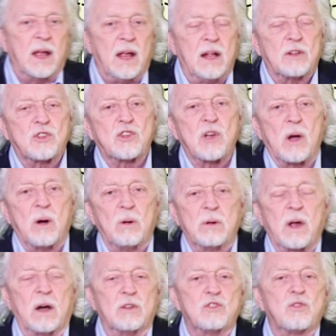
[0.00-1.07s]
it
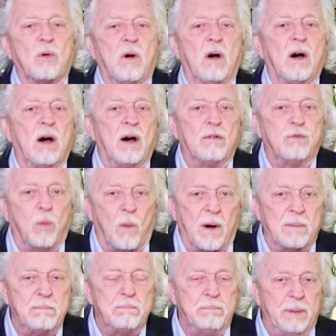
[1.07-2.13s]
showed a draw of
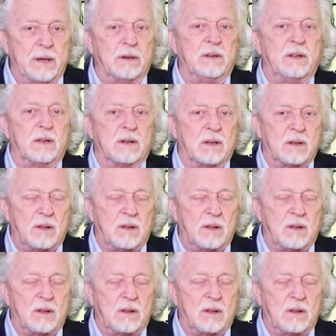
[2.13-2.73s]
1 billion